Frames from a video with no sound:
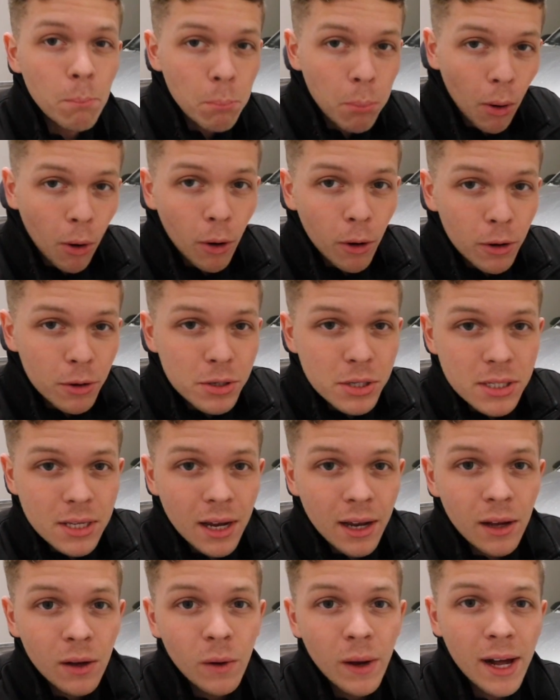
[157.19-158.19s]
bar
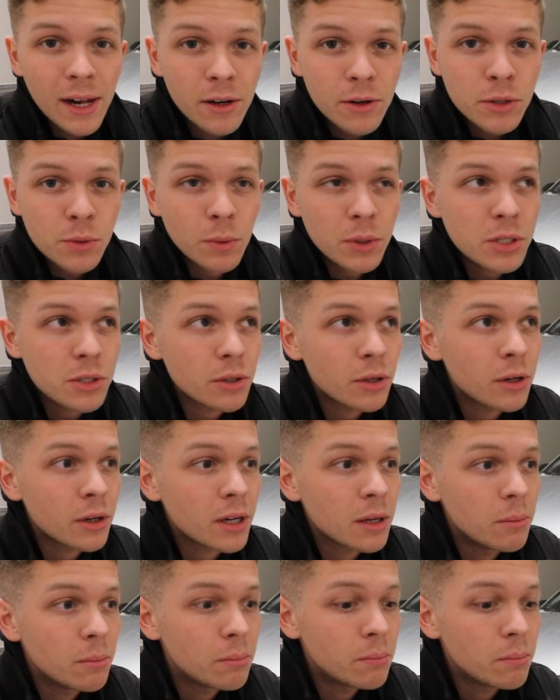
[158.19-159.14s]
style headers, which are